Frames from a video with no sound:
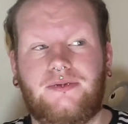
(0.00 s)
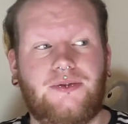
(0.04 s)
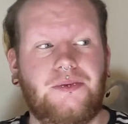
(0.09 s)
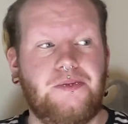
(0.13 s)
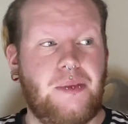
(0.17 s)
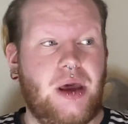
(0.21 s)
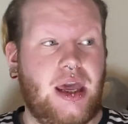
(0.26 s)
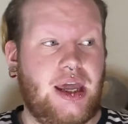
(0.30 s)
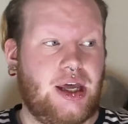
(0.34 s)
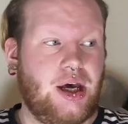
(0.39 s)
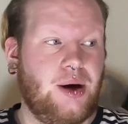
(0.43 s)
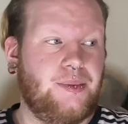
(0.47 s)
for
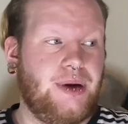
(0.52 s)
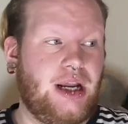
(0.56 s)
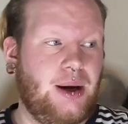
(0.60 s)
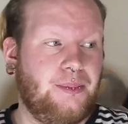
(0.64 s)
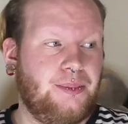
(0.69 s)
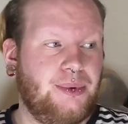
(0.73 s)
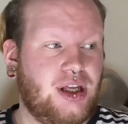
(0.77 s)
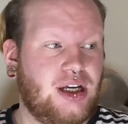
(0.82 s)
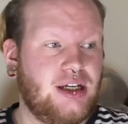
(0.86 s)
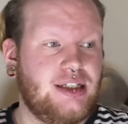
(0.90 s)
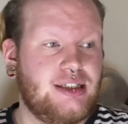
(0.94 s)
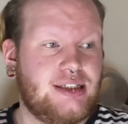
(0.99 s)
makeup now,
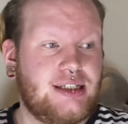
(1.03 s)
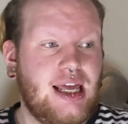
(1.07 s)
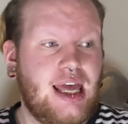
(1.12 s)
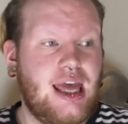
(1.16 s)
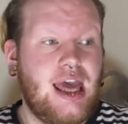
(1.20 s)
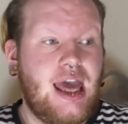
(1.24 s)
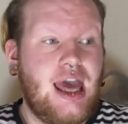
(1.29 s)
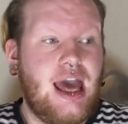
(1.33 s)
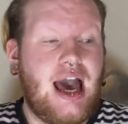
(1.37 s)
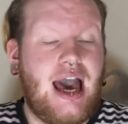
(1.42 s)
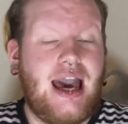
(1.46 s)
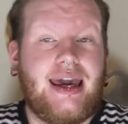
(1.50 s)
because
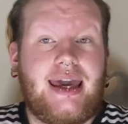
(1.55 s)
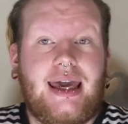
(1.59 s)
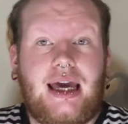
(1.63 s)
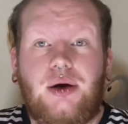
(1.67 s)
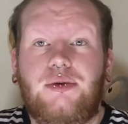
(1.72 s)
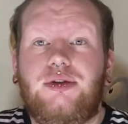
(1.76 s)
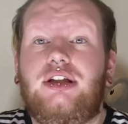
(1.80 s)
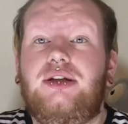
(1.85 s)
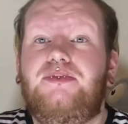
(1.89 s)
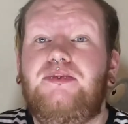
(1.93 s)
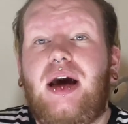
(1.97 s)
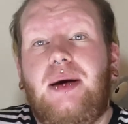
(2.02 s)
I
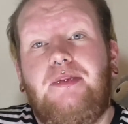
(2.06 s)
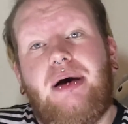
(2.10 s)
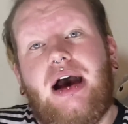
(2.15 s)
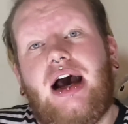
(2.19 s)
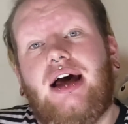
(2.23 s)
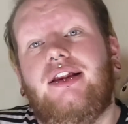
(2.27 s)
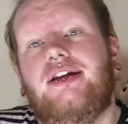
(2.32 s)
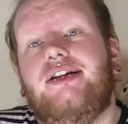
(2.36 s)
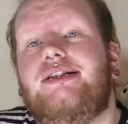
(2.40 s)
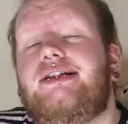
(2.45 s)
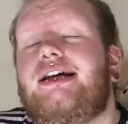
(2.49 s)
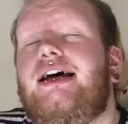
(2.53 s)
counted my
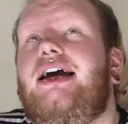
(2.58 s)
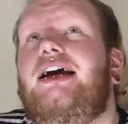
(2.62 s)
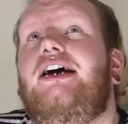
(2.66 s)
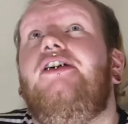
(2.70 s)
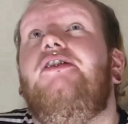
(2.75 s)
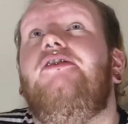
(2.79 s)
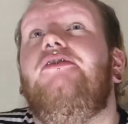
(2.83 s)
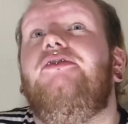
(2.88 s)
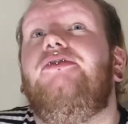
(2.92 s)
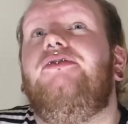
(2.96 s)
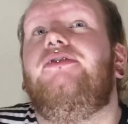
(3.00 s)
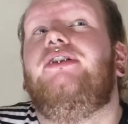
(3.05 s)
palettes. I
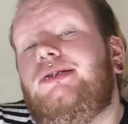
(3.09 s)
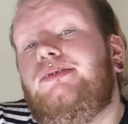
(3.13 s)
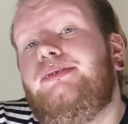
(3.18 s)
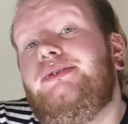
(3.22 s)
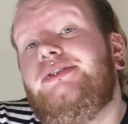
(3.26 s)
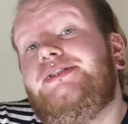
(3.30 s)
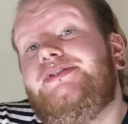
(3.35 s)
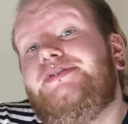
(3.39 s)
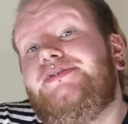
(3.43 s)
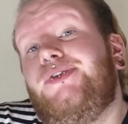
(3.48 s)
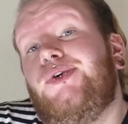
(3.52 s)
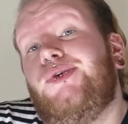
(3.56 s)
have
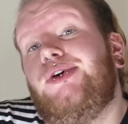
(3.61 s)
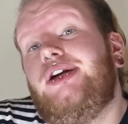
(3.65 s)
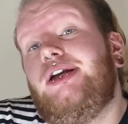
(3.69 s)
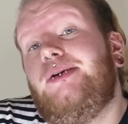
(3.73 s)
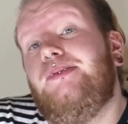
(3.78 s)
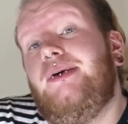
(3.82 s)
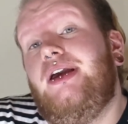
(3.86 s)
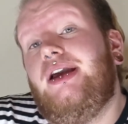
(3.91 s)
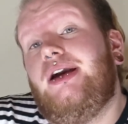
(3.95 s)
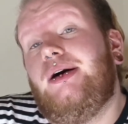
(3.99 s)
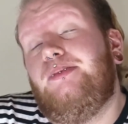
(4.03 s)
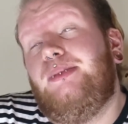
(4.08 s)
almost 40
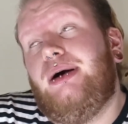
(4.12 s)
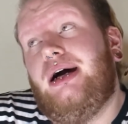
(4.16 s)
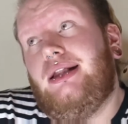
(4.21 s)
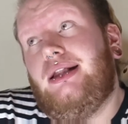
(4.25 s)
makeup